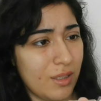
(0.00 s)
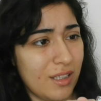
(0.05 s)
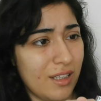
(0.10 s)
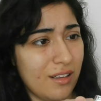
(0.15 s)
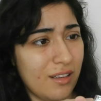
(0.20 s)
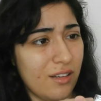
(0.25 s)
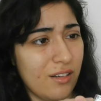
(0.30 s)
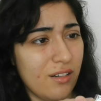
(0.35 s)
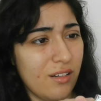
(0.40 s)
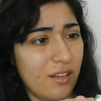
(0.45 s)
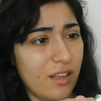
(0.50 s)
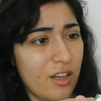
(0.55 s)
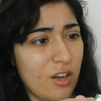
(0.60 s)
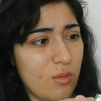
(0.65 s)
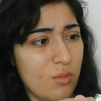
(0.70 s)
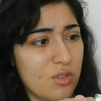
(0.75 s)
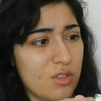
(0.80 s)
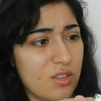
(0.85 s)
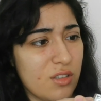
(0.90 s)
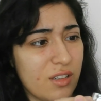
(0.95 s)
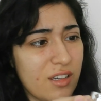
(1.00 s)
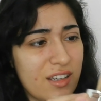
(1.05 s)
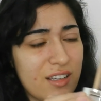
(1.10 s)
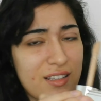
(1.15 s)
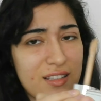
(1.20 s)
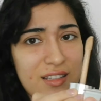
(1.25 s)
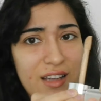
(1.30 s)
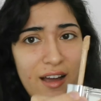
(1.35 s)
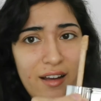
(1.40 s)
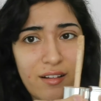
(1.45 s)
but they literally almost look
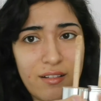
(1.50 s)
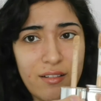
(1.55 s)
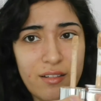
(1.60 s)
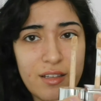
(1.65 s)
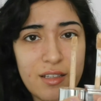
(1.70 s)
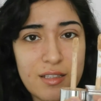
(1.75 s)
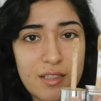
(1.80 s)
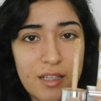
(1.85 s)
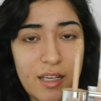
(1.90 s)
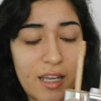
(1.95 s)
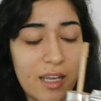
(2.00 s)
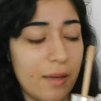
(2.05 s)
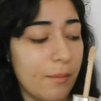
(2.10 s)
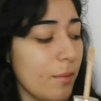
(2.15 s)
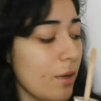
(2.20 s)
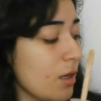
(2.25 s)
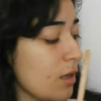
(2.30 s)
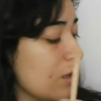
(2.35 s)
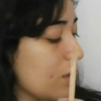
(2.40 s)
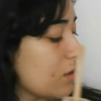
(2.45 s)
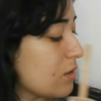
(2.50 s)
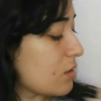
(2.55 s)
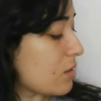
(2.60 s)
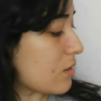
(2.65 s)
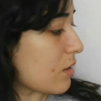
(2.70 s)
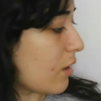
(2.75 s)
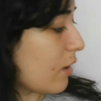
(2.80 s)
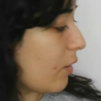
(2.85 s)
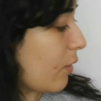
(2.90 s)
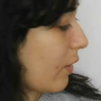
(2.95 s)
exactly the same.
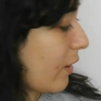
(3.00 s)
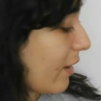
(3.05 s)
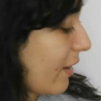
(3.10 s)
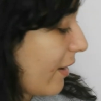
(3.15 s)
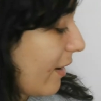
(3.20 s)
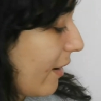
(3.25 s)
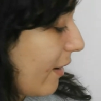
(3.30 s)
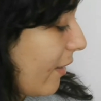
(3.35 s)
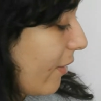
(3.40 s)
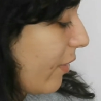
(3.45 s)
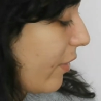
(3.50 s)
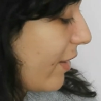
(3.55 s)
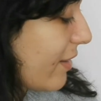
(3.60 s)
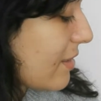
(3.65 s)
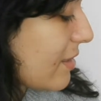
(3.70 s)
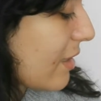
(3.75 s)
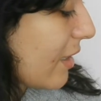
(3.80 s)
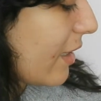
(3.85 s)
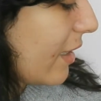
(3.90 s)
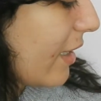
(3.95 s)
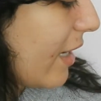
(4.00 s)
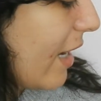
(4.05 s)
So yeah, that's